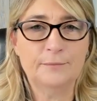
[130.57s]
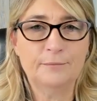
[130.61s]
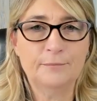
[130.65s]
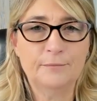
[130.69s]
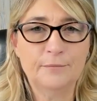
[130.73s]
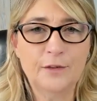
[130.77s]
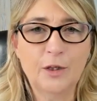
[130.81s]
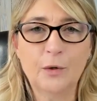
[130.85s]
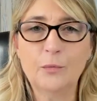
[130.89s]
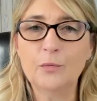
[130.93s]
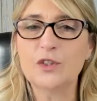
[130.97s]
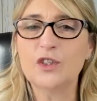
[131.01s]

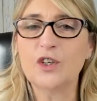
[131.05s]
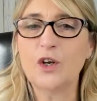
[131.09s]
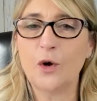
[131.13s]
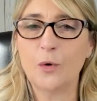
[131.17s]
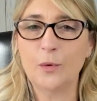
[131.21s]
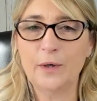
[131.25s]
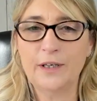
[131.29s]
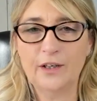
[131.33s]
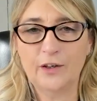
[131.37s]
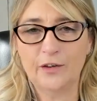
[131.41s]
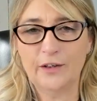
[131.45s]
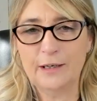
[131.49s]
that was
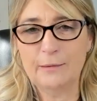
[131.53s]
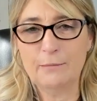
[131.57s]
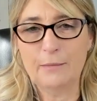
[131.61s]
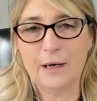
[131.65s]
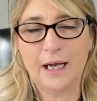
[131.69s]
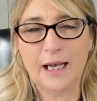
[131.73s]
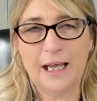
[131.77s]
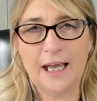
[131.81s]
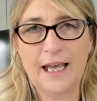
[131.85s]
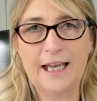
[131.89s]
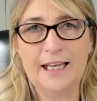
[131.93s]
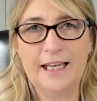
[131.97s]
going on in
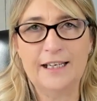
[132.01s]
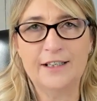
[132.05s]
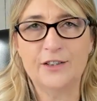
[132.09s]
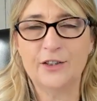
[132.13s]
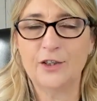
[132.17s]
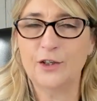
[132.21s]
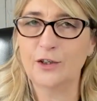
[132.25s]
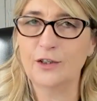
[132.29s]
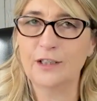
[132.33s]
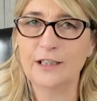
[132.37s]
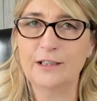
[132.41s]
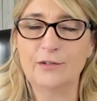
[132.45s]
my head
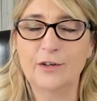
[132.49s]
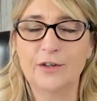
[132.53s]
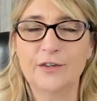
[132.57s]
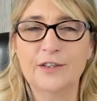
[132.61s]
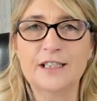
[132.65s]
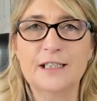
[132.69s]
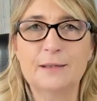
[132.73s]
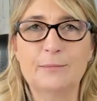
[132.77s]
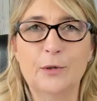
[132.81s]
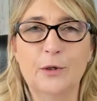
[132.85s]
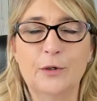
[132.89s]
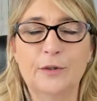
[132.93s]
earlier on
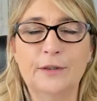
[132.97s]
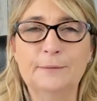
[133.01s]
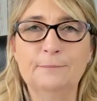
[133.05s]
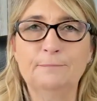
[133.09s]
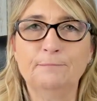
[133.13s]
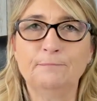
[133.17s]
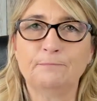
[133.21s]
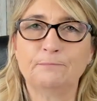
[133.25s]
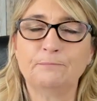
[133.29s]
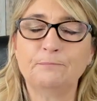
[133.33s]
this morning.